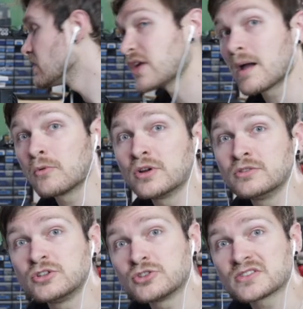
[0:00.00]
So I'm going
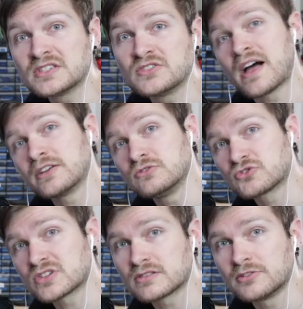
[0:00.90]
to adjust these values
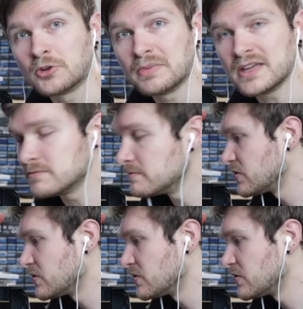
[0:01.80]
just a little bit.